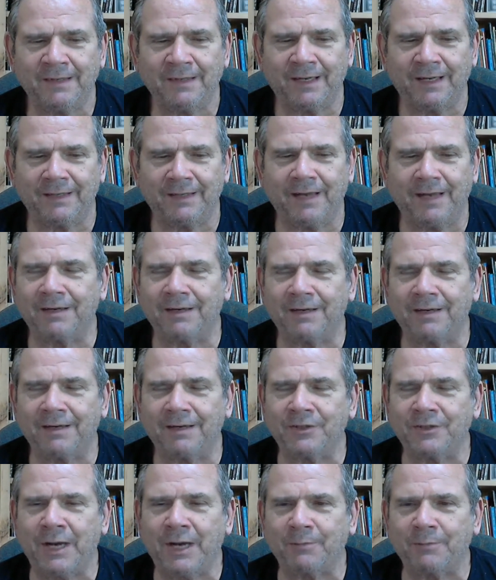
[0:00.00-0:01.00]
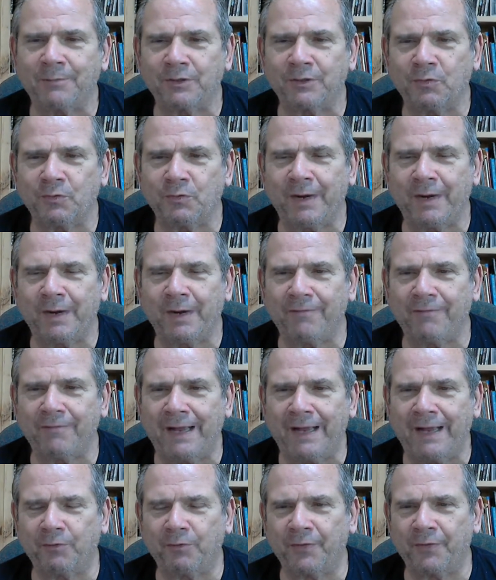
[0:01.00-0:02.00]
And then in chapters
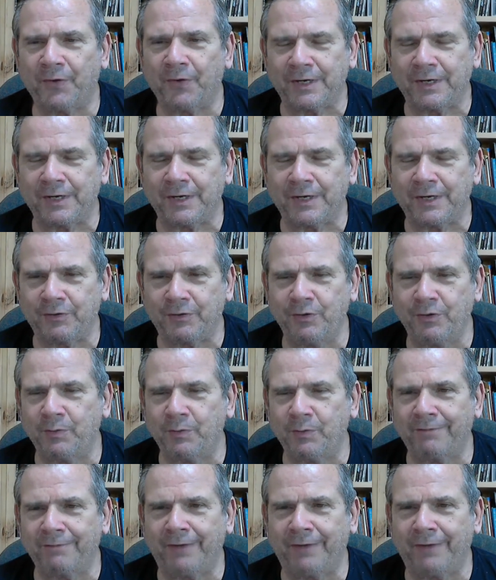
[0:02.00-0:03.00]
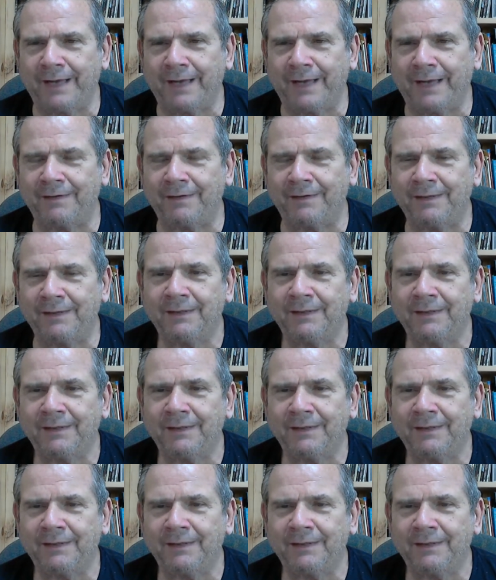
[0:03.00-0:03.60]
25 through 32, we find